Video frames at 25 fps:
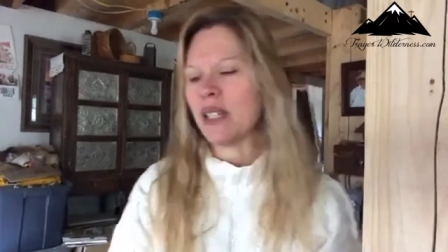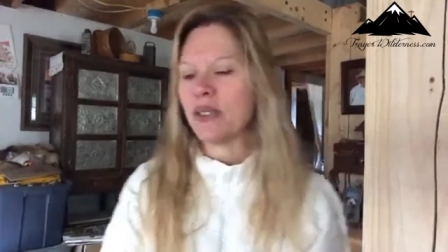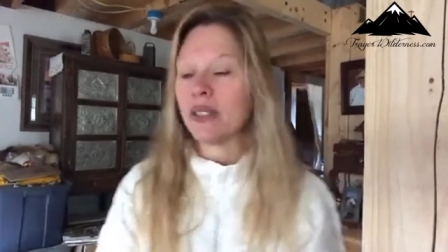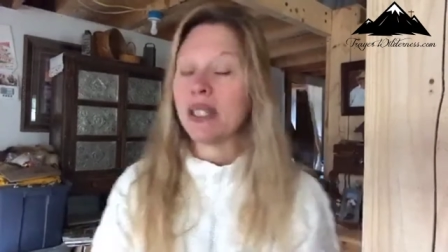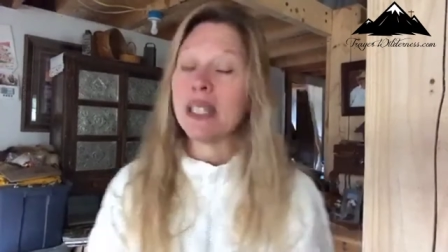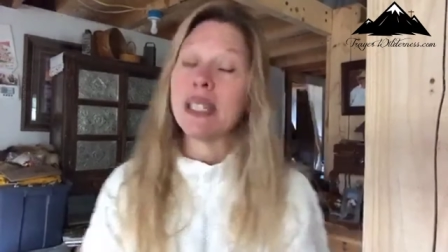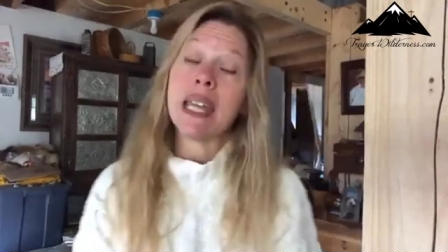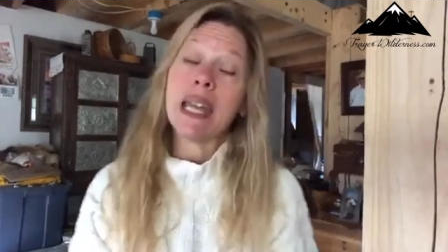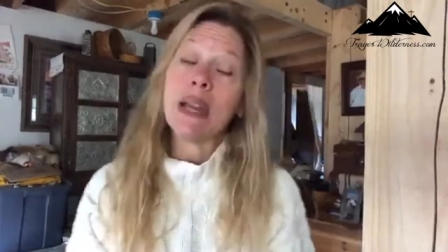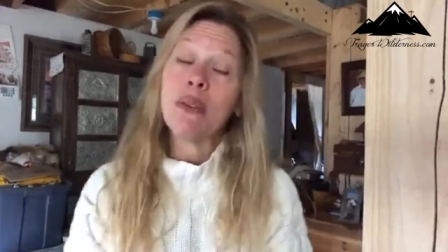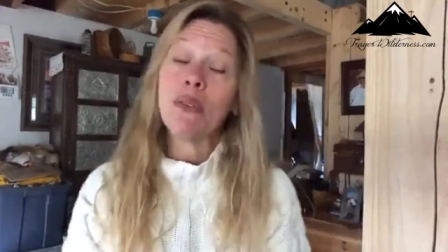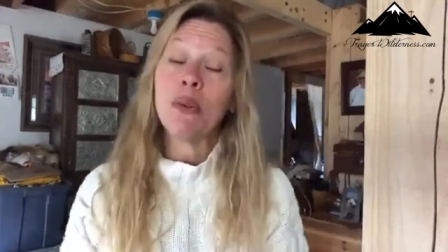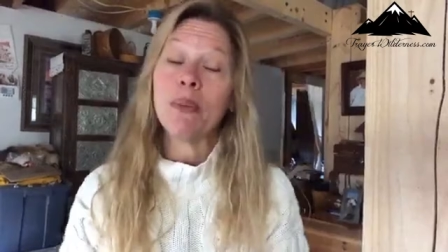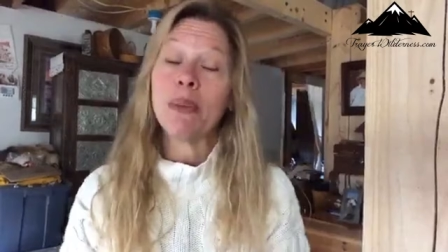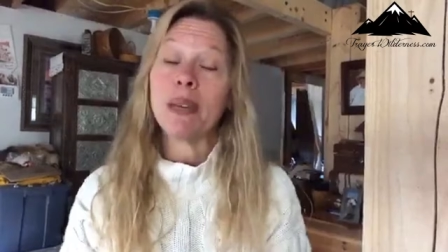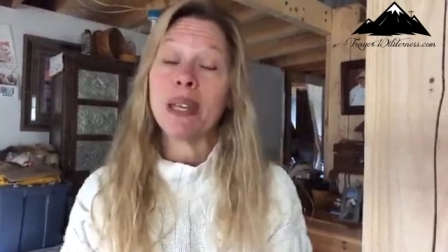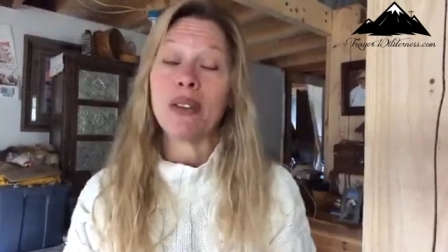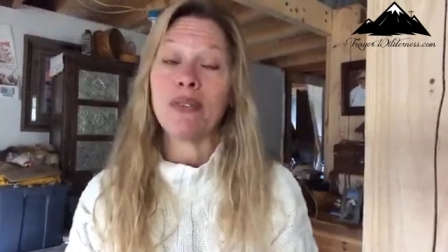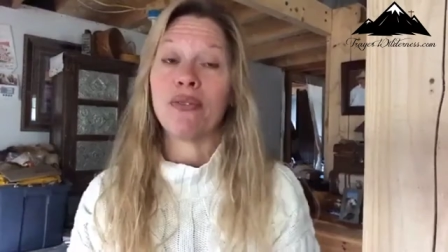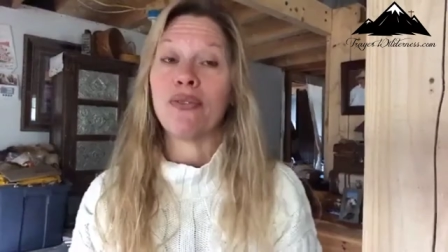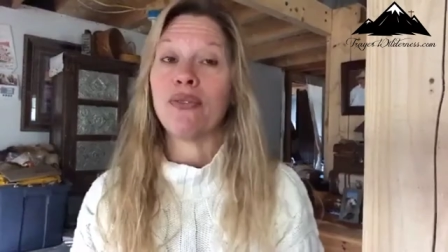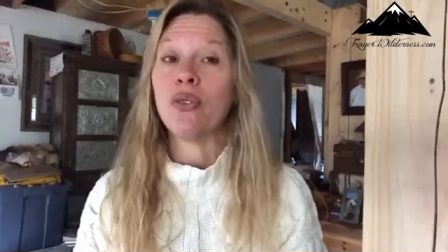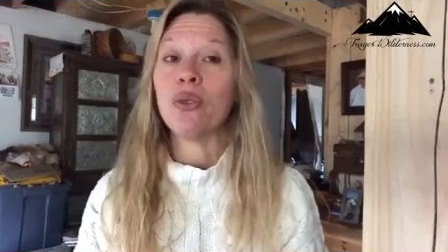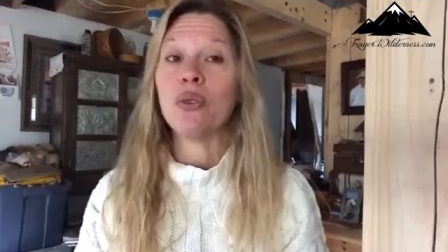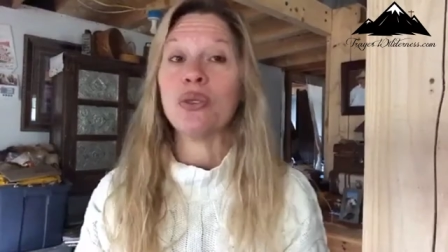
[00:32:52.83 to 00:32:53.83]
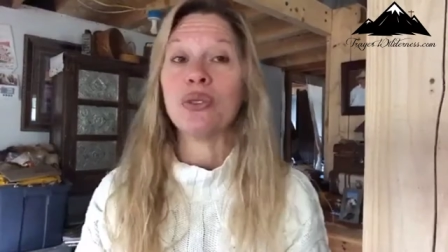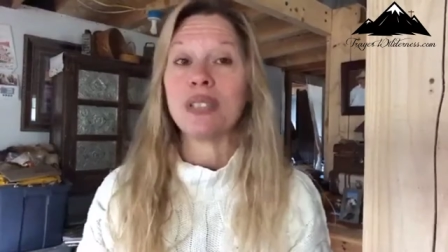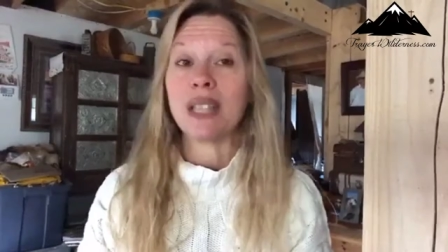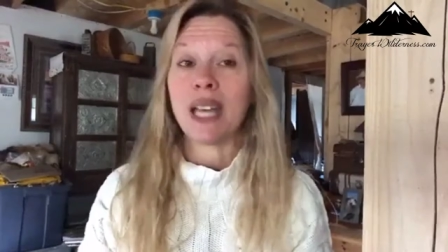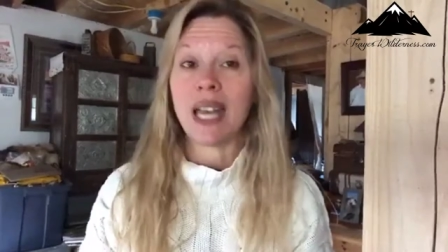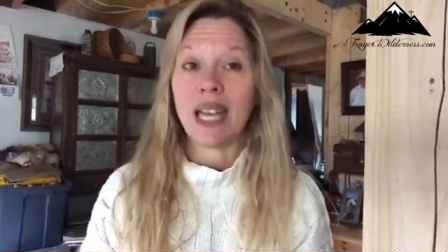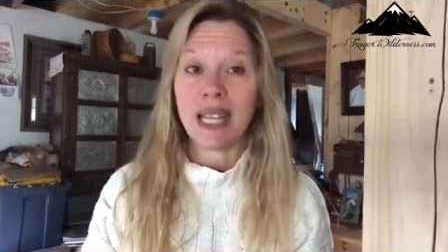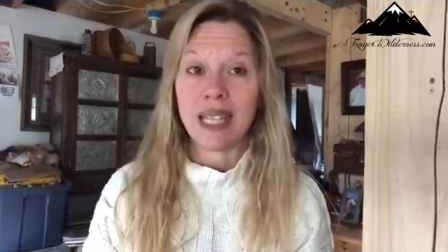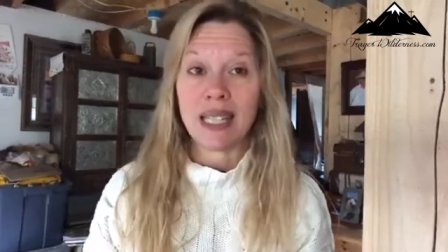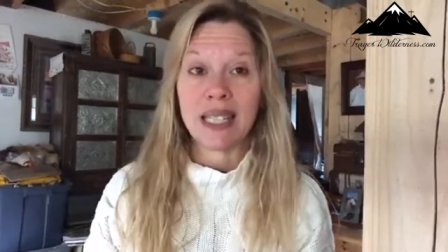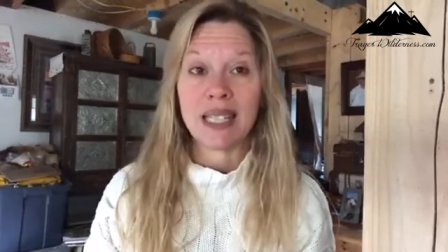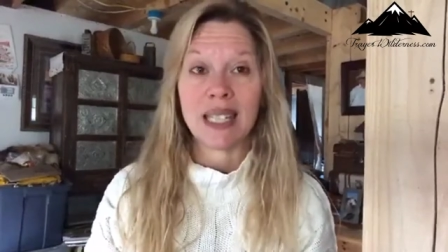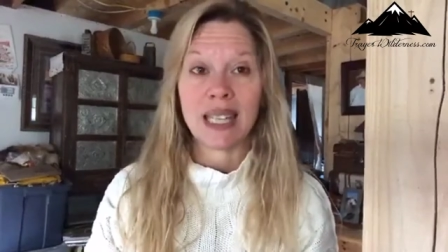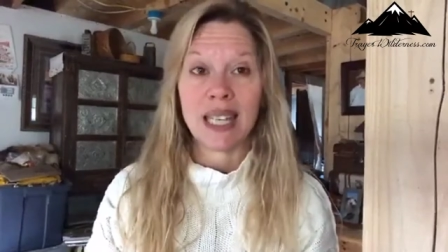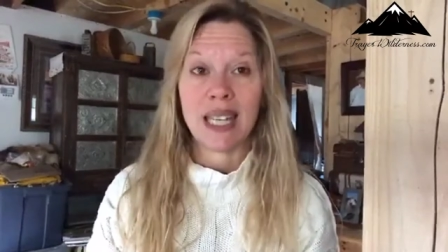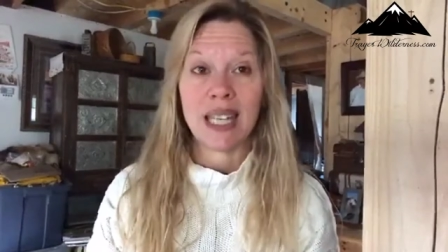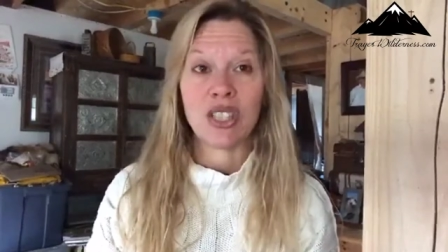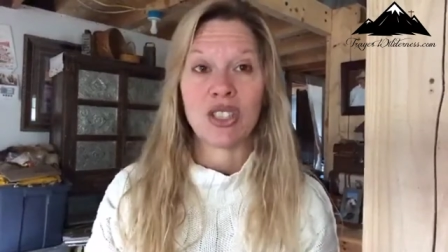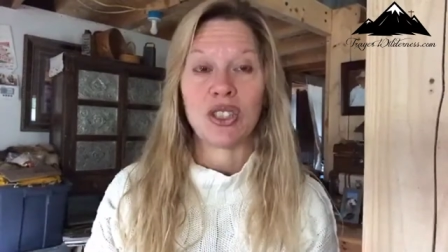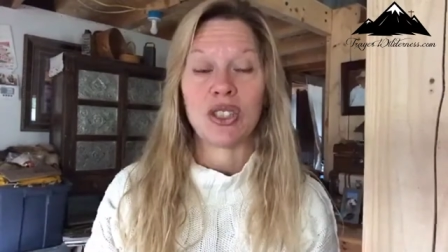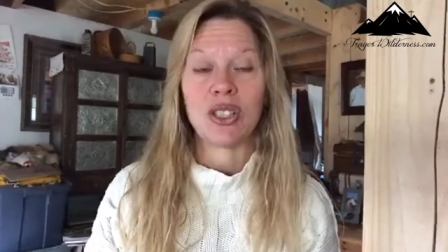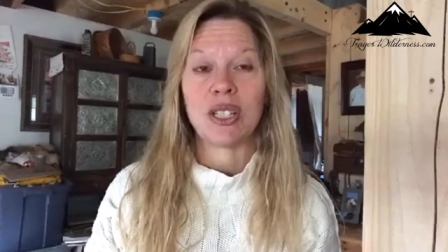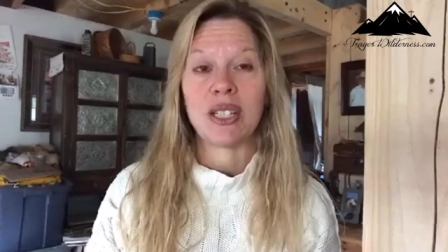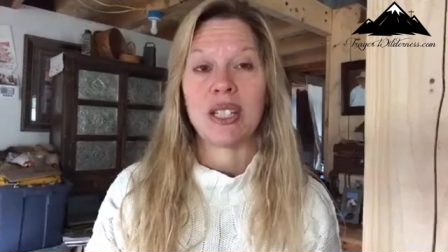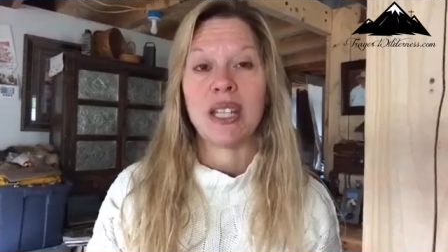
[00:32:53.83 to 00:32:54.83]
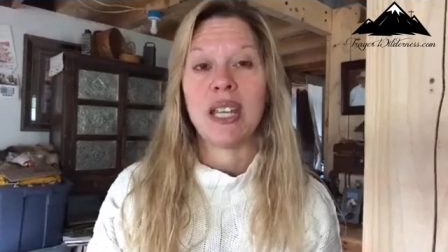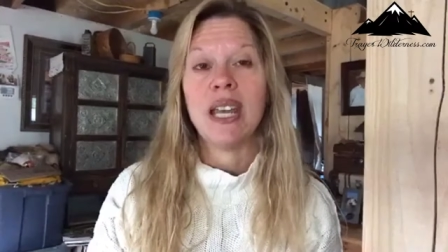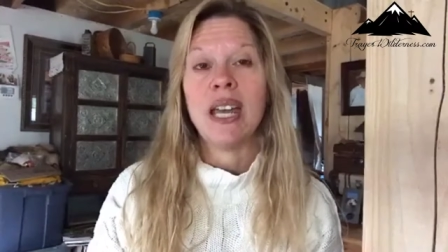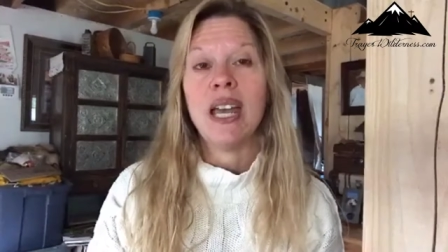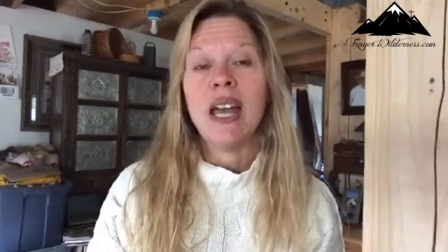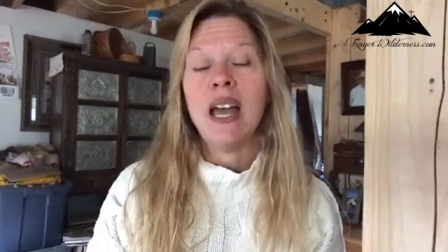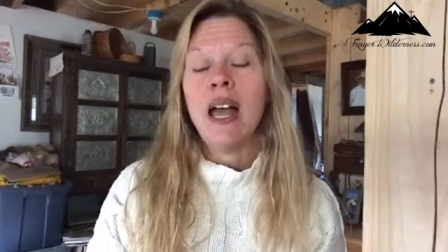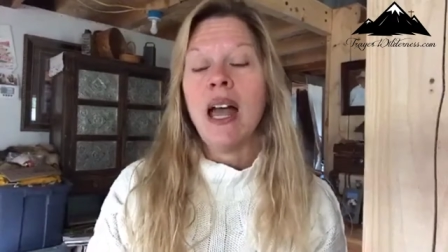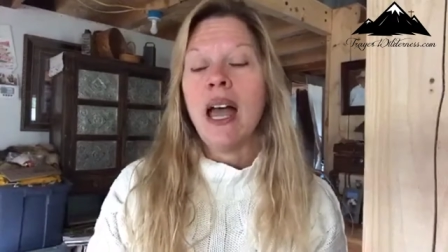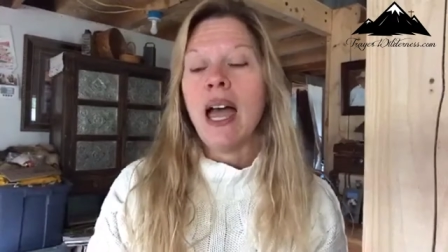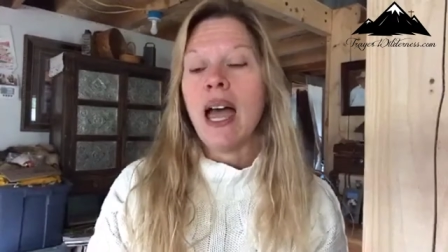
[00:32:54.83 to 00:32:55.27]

So today will be a full day in the kitchen.